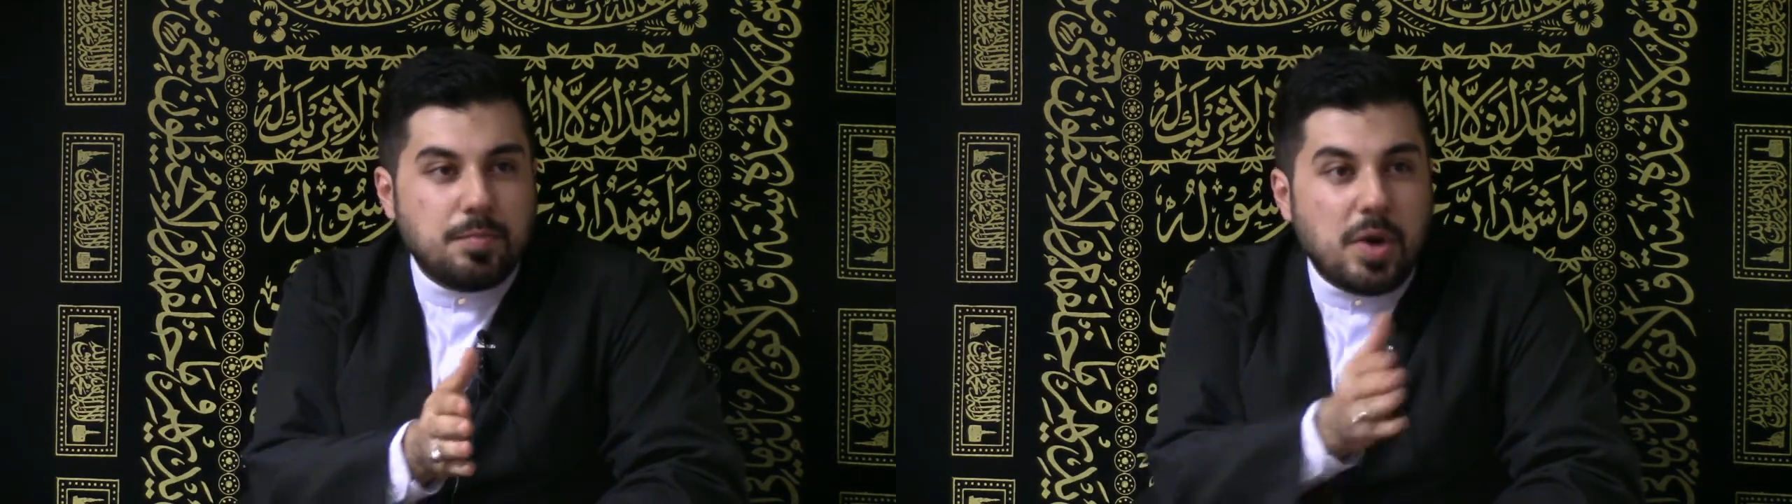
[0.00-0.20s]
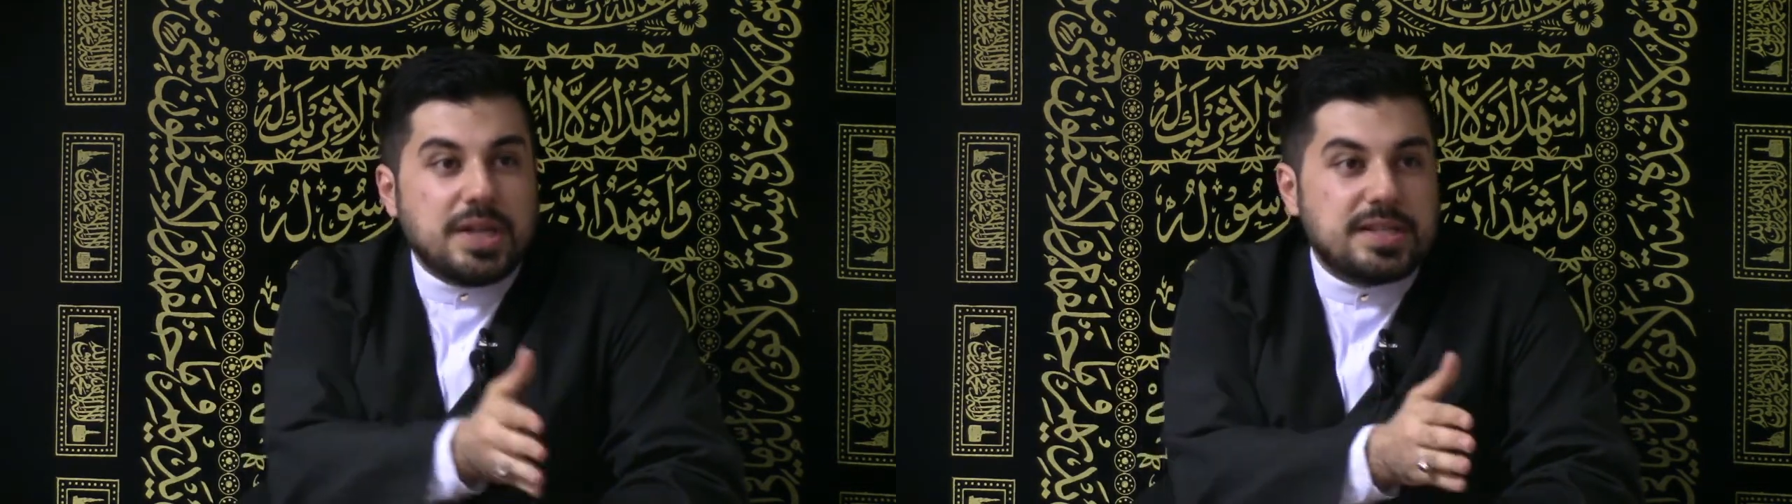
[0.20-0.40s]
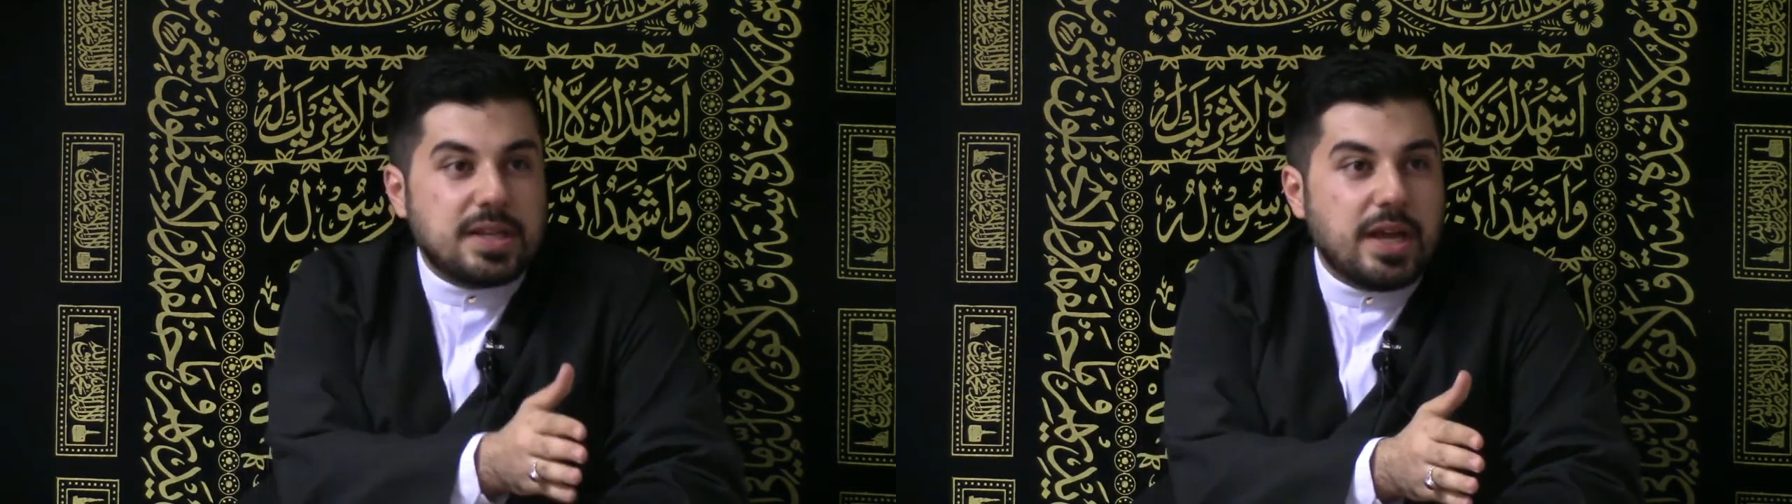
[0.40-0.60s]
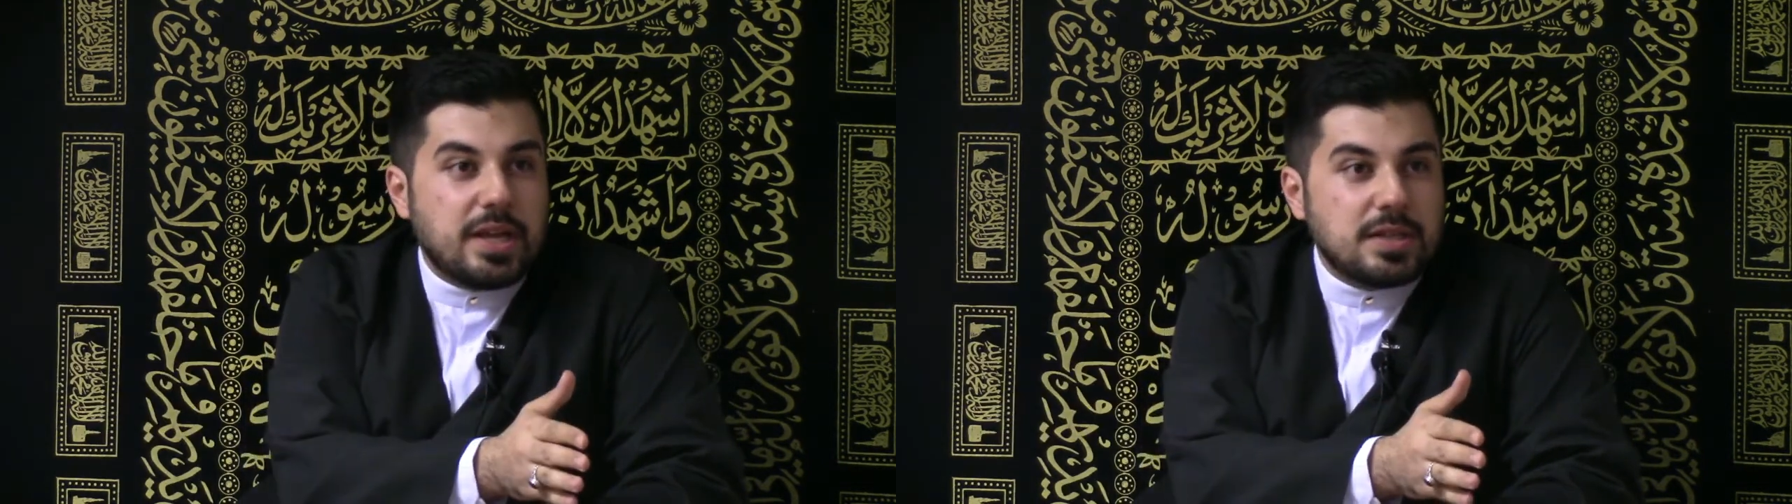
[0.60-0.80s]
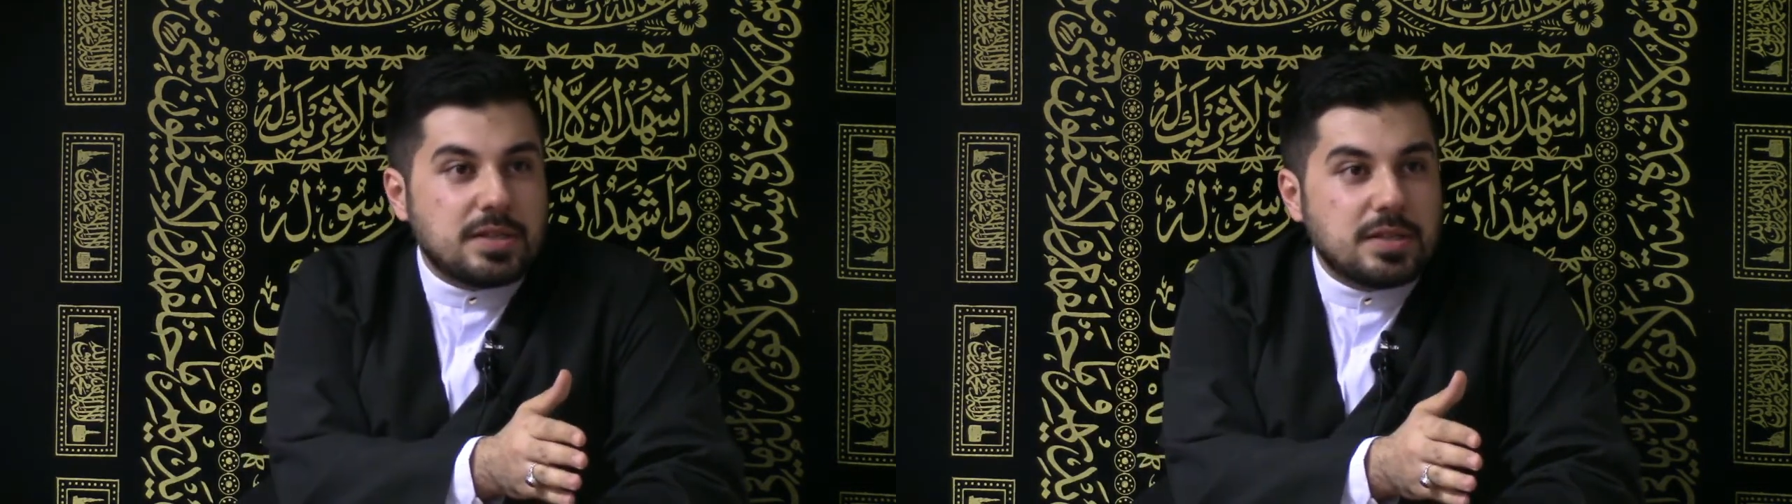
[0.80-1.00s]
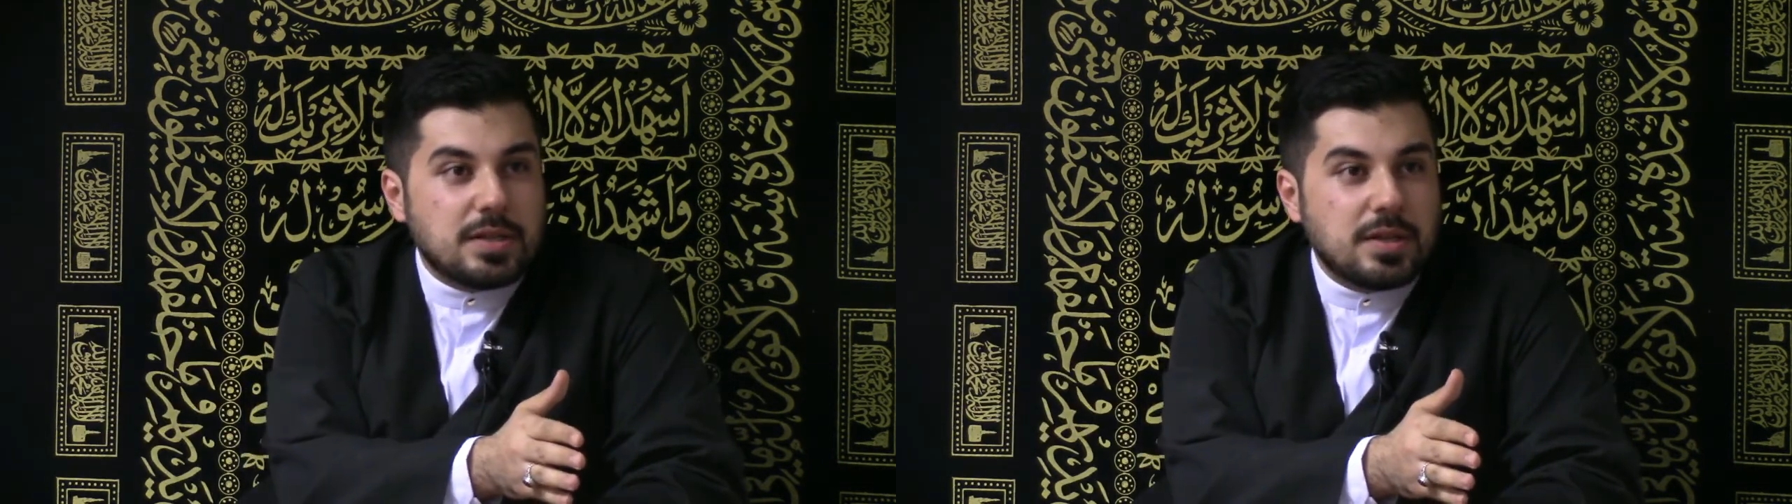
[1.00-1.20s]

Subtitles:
by science.